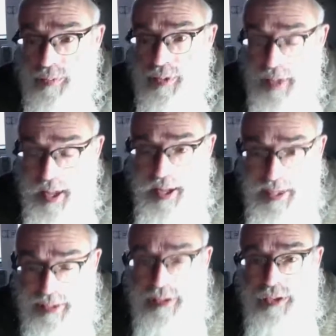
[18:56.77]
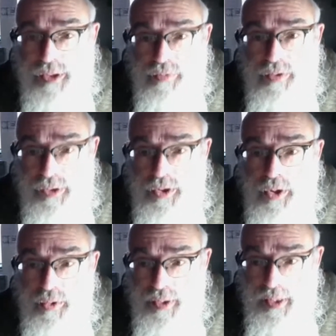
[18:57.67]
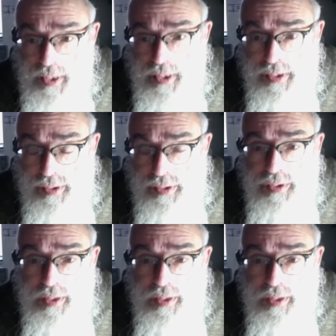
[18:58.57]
The essence of a stone is,